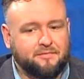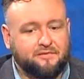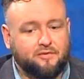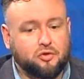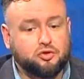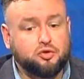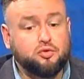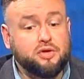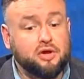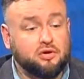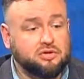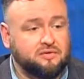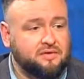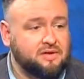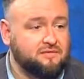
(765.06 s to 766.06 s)
The first 2
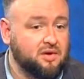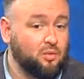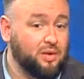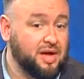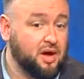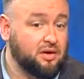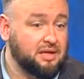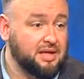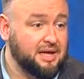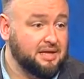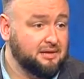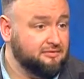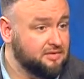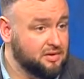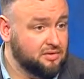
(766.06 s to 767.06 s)
years of the event we held at
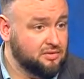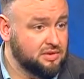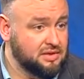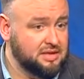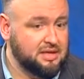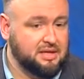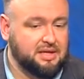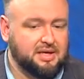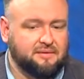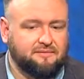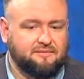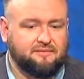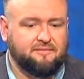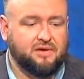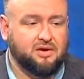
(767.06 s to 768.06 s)
Lately Field.
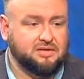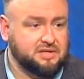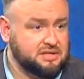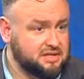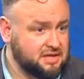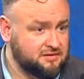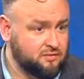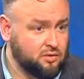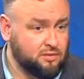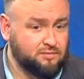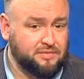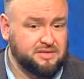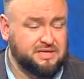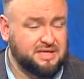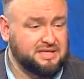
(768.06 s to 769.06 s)
Very successful.
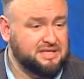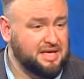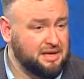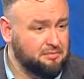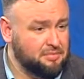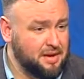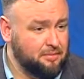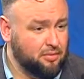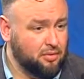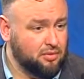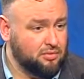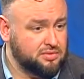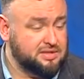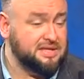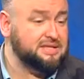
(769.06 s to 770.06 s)
16
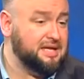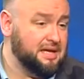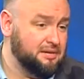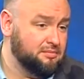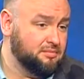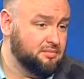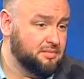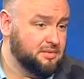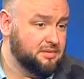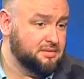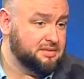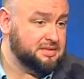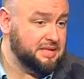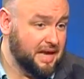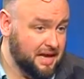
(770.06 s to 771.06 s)

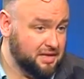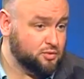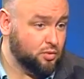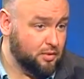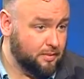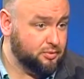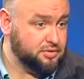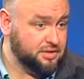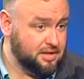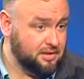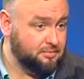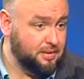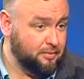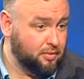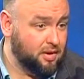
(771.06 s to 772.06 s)
states were
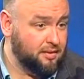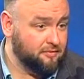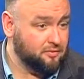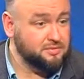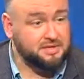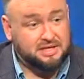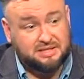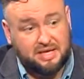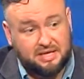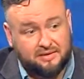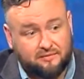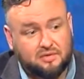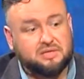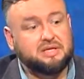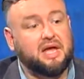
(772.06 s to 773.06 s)
represented. People came from 16
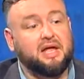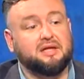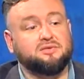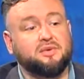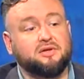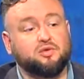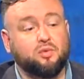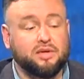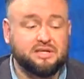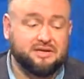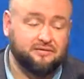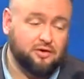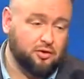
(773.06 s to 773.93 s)
different states. We had 2,700